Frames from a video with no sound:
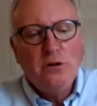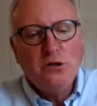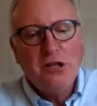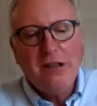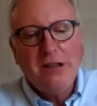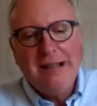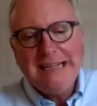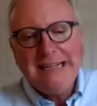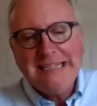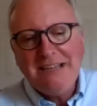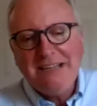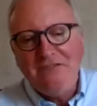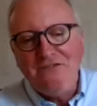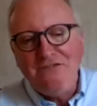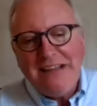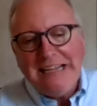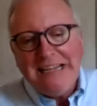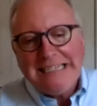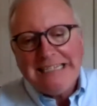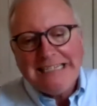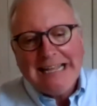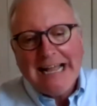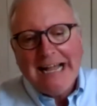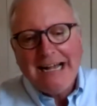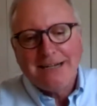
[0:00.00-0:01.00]
there's lots of
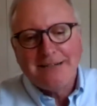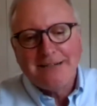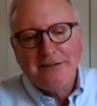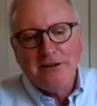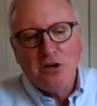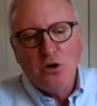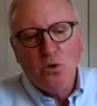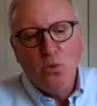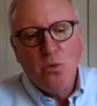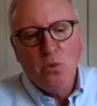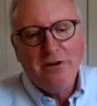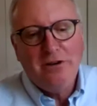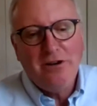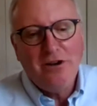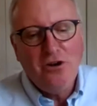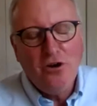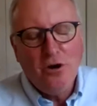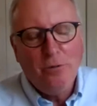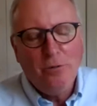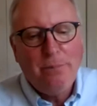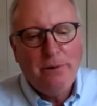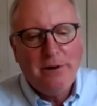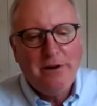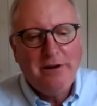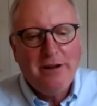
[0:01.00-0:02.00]
feedstocks that go into
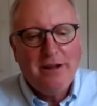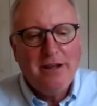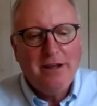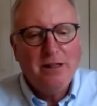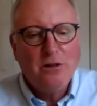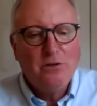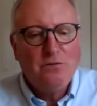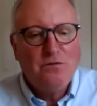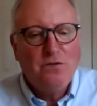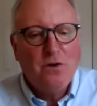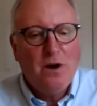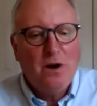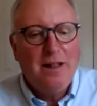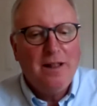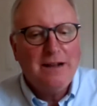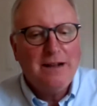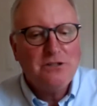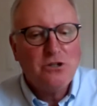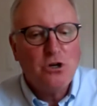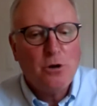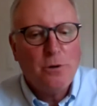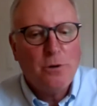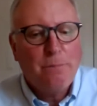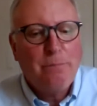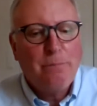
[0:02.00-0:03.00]
your particular
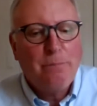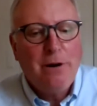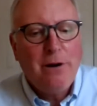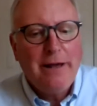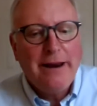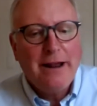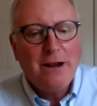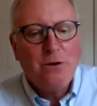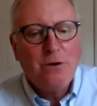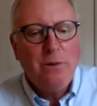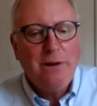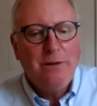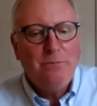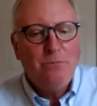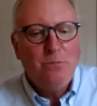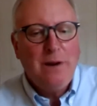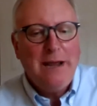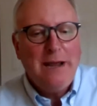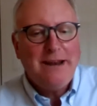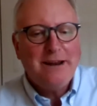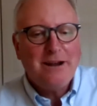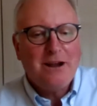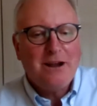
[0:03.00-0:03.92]
fertilizer product. Yeah,